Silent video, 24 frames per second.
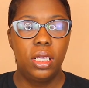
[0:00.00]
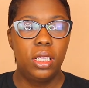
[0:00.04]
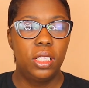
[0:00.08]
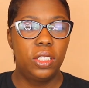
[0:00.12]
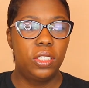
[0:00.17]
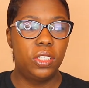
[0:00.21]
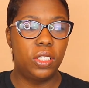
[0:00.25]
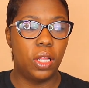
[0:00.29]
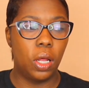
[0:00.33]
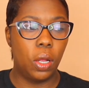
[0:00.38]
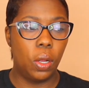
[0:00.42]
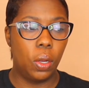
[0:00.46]

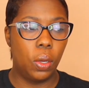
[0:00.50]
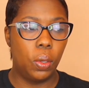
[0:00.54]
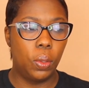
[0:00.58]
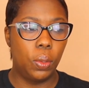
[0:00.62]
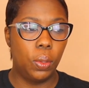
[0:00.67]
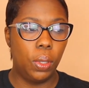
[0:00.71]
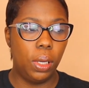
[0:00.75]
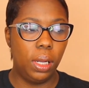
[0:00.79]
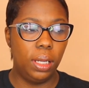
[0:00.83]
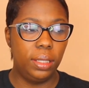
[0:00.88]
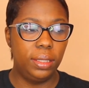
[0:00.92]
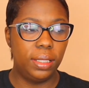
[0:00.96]

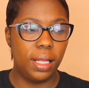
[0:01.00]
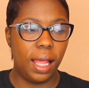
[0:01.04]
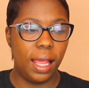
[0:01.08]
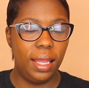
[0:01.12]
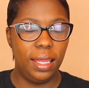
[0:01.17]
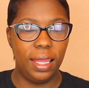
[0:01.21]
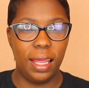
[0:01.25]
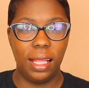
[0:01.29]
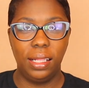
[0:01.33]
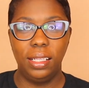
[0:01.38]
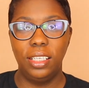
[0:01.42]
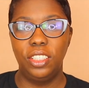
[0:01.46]
So
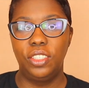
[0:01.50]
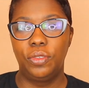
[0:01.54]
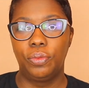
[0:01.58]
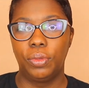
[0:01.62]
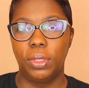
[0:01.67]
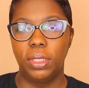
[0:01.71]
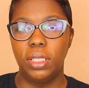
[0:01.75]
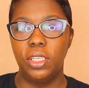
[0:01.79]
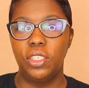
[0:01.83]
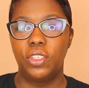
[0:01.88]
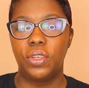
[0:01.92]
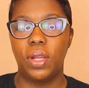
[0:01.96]
Iyanla is
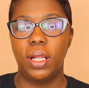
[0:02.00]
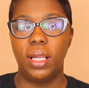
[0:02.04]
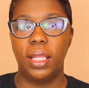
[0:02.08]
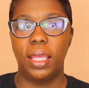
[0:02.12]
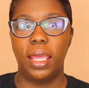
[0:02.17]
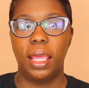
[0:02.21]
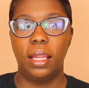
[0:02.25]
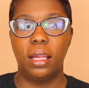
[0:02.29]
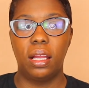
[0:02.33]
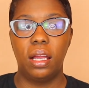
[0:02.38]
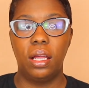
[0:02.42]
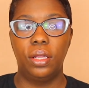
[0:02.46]
really trying to
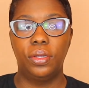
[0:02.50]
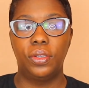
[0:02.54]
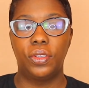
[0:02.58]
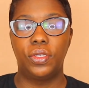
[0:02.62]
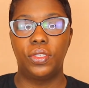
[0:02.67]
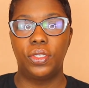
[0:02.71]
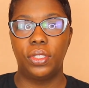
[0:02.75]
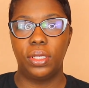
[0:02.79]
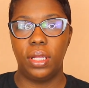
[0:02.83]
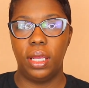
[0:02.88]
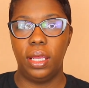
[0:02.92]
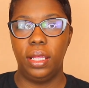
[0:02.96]
get an
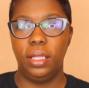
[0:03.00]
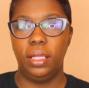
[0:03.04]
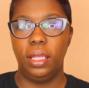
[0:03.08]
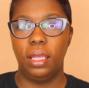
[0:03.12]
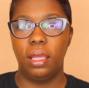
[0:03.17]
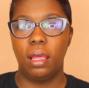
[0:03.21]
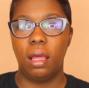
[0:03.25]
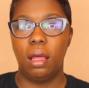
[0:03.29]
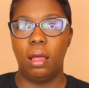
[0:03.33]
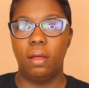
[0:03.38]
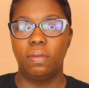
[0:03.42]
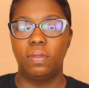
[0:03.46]

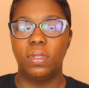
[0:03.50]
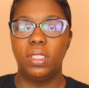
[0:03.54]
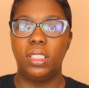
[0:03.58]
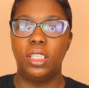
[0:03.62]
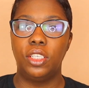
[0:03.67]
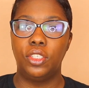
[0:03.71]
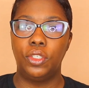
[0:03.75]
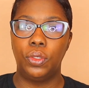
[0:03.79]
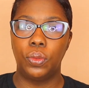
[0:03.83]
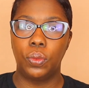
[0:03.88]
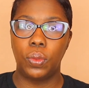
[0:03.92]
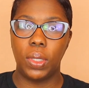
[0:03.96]
understanding of the
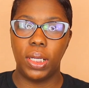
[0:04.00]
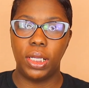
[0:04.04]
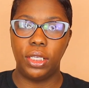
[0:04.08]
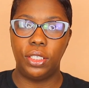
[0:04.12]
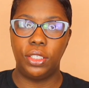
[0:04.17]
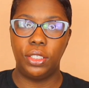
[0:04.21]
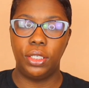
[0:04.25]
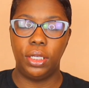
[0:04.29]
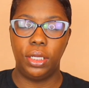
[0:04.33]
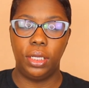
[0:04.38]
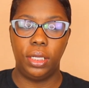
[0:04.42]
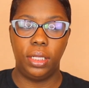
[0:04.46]

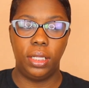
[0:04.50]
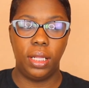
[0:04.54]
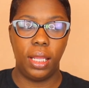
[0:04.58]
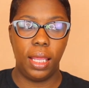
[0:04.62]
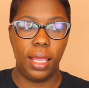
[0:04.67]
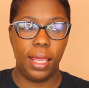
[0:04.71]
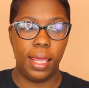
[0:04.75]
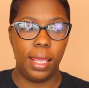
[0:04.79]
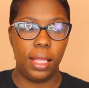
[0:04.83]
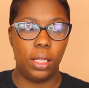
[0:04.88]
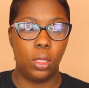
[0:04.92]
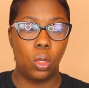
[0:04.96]
situation
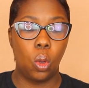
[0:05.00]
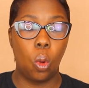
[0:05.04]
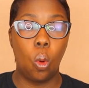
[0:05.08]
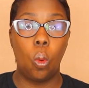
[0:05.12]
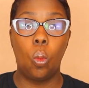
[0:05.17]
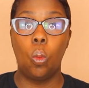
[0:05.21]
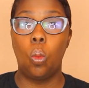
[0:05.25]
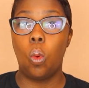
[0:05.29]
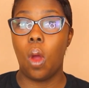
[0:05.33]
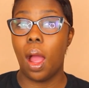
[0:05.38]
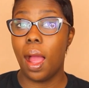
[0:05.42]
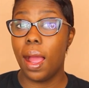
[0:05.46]
and
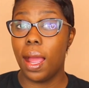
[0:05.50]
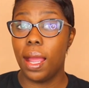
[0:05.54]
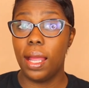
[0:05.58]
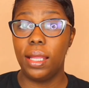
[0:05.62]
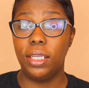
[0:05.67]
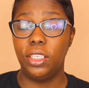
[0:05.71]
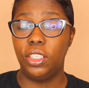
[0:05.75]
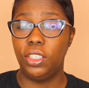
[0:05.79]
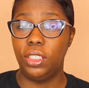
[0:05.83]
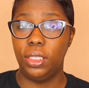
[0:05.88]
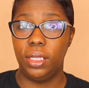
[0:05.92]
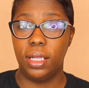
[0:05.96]

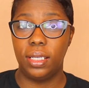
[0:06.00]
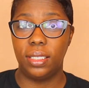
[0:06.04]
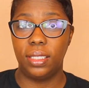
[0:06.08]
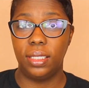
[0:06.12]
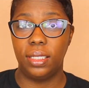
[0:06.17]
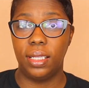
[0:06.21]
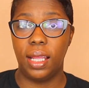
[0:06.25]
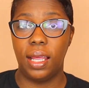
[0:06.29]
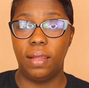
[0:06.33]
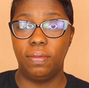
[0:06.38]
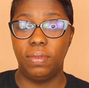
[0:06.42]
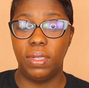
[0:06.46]
why she
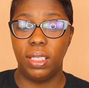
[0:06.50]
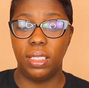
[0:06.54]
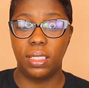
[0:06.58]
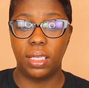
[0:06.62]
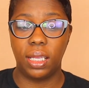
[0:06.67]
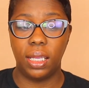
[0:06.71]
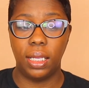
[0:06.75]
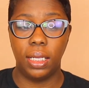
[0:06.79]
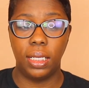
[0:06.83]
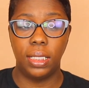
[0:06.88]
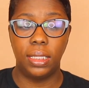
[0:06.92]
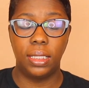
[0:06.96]
doesn't have these
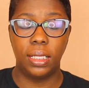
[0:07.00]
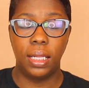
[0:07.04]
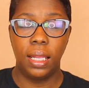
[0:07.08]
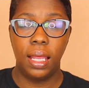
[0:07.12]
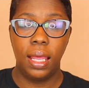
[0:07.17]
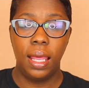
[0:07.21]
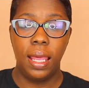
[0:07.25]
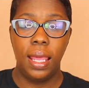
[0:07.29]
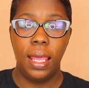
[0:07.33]
kids.